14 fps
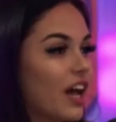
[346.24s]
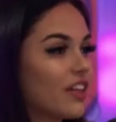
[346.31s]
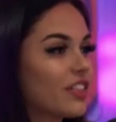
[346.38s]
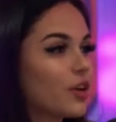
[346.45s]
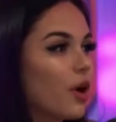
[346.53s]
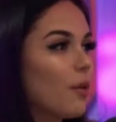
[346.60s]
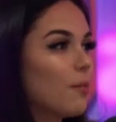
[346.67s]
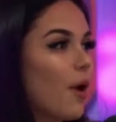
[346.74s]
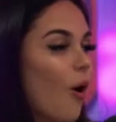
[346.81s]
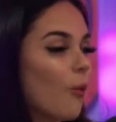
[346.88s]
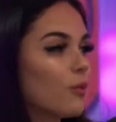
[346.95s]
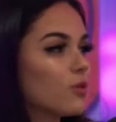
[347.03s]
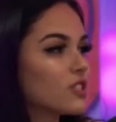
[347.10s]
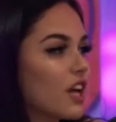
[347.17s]
I think I'm
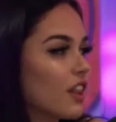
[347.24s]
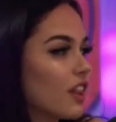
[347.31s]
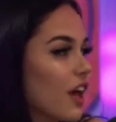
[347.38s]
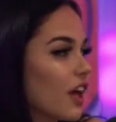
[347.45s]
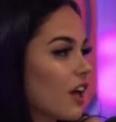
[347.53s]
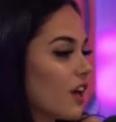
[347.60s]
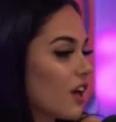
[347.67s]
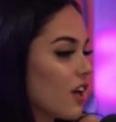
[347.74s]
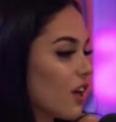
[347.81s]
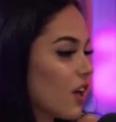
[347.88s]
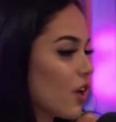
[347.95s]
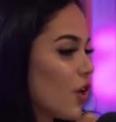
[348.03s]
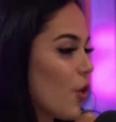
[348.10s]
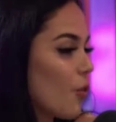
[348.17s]
almost at like,
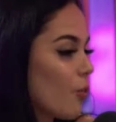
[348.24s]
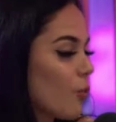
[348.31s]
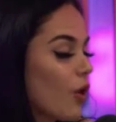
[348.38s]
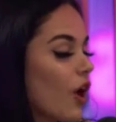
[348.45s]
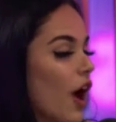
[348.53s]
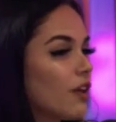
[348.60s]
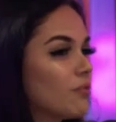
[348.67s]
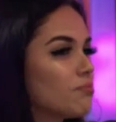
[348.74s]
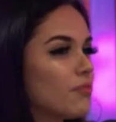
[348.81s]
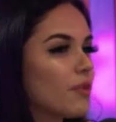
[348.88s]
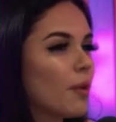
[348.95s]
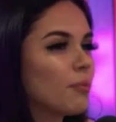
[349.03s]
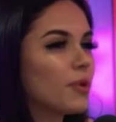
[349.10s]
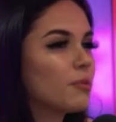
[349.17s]
I'm
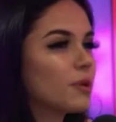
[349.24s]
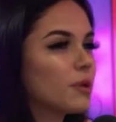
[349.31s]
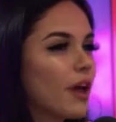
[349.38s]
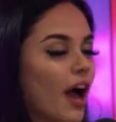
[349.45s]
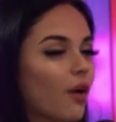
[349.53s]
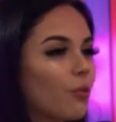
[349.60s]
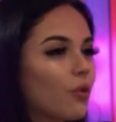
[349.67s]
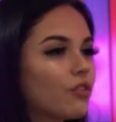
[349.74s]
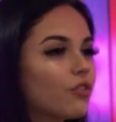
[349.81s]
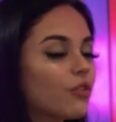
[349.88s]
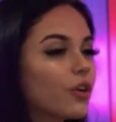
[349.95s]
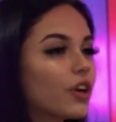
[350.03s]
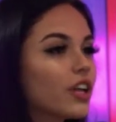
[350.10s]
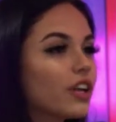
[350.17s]
maybe at
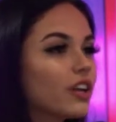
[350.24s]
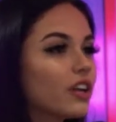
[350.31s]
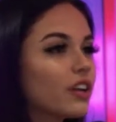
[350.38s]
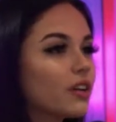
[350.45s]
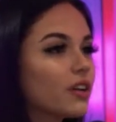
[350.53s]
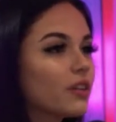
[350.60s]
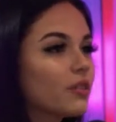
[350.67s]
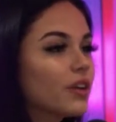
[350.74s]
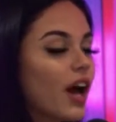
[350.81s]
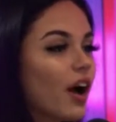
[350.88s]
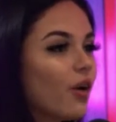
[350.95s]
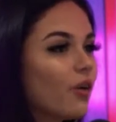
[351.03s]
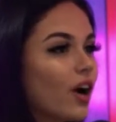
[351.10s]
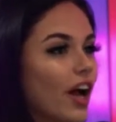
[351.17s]
140
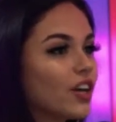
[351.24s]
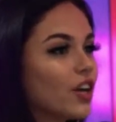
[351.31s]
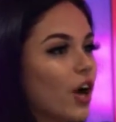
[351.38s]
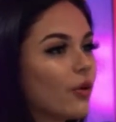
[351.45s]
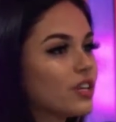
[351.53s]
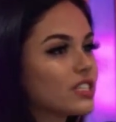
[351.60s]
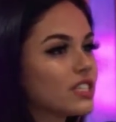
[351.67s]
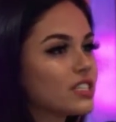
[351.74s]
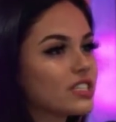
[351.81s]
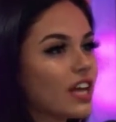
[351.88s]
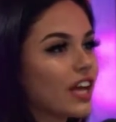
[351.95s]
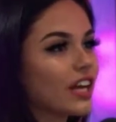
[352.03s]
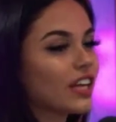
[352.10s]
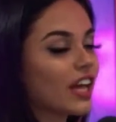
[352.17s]
now. I know, it's
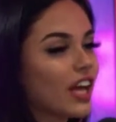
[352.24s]
insane. Like,